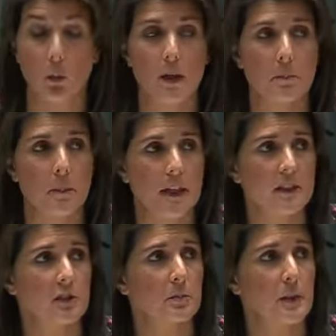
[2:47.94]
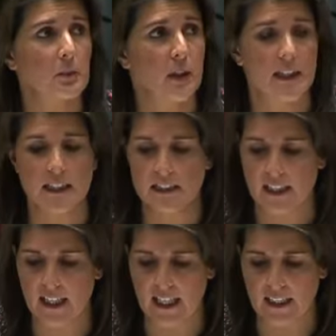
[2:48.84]
We must be ready
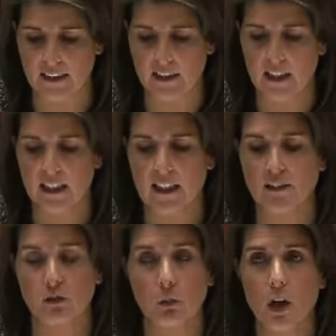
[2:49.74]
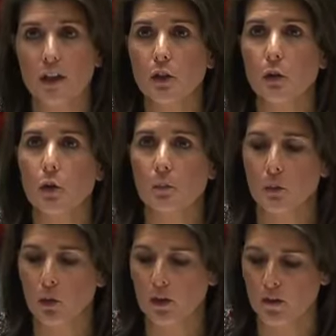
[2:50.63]
to act if one or
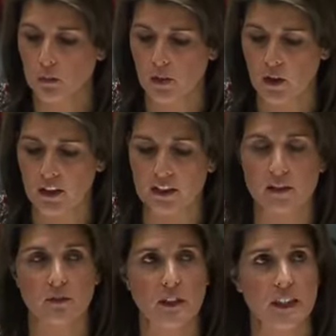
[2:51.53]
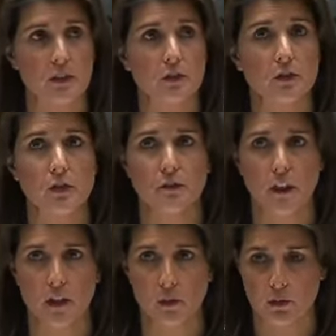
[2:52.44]
more of the parties fails to
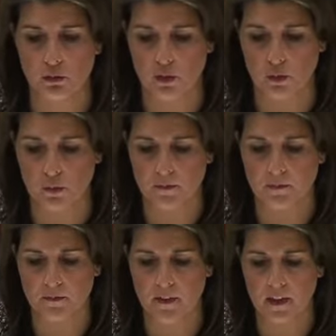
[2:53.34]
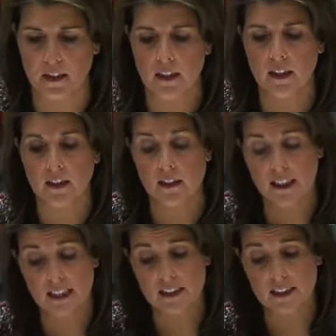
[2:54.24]
follow through. The
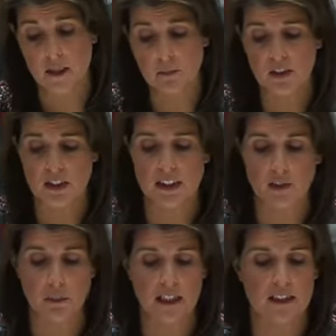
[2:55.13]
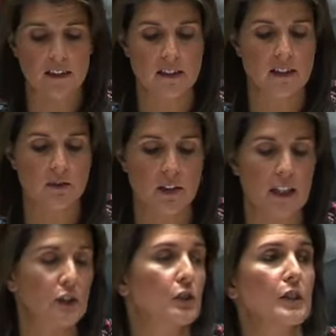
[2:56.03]
next step is to expand the
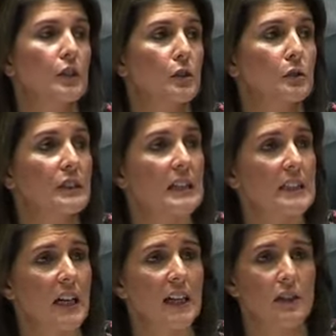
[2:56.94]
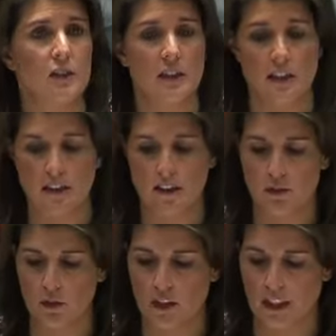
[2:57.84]
ceasefire to include the entire city
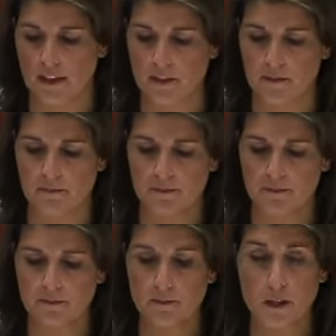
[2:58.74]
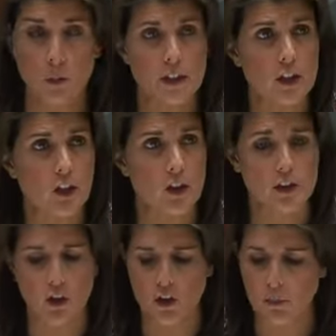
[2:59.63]
of Hodeidah. We call
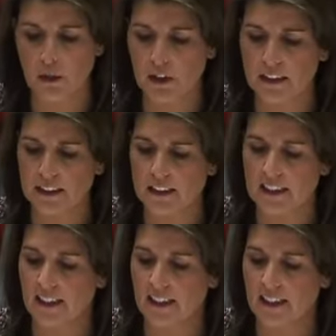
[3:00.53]
on all the parties to